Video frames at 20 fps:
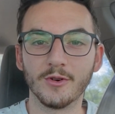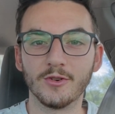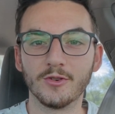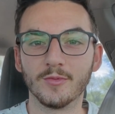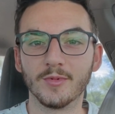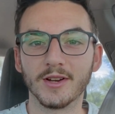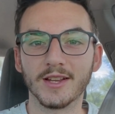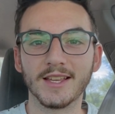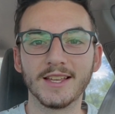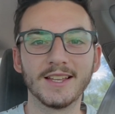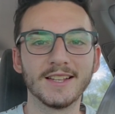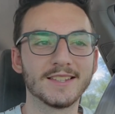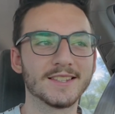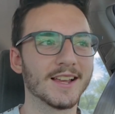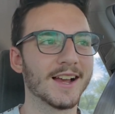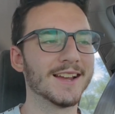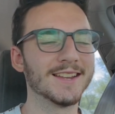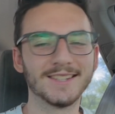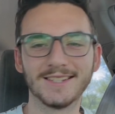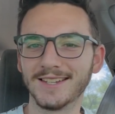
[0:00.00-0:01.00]
Uber Eats.
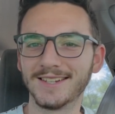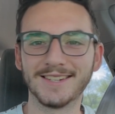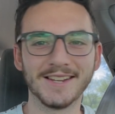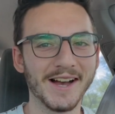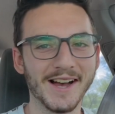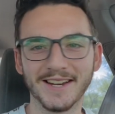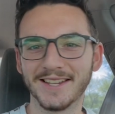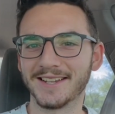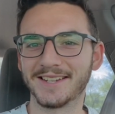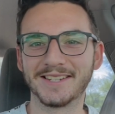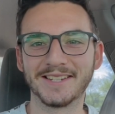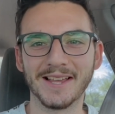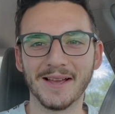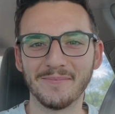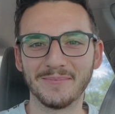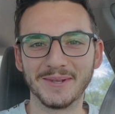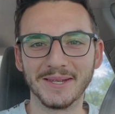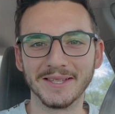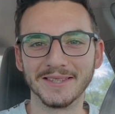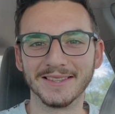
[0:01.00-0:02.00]
I did not
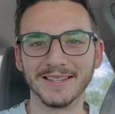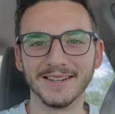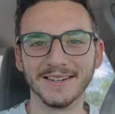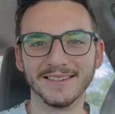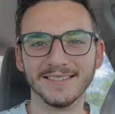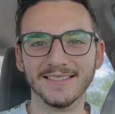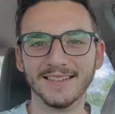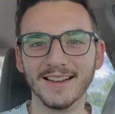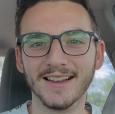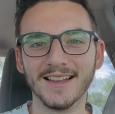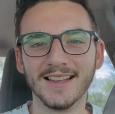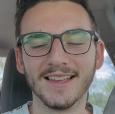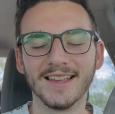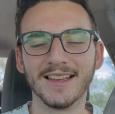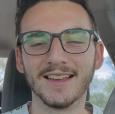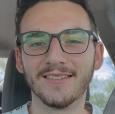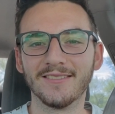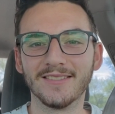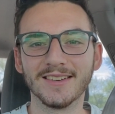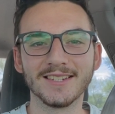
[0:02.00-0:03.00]
accept it though.
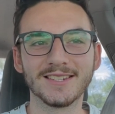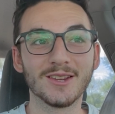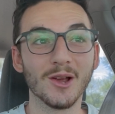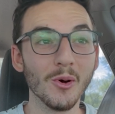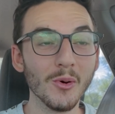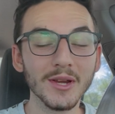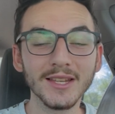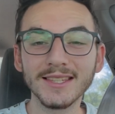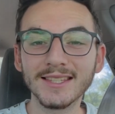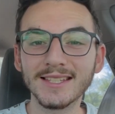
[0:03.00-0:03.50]
It was going